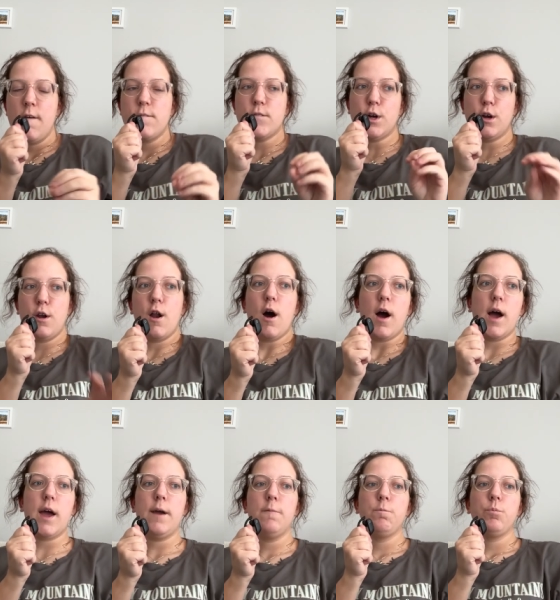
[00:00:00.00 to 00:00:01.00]
for
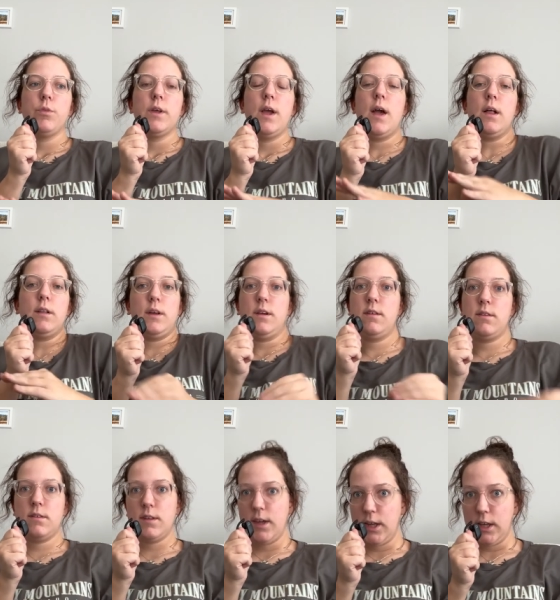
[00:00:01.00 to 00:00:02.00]
not at
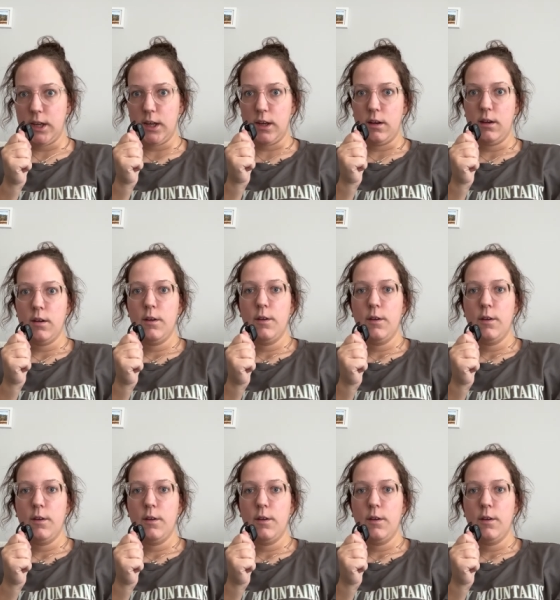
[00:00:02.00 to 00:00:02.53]
least seeing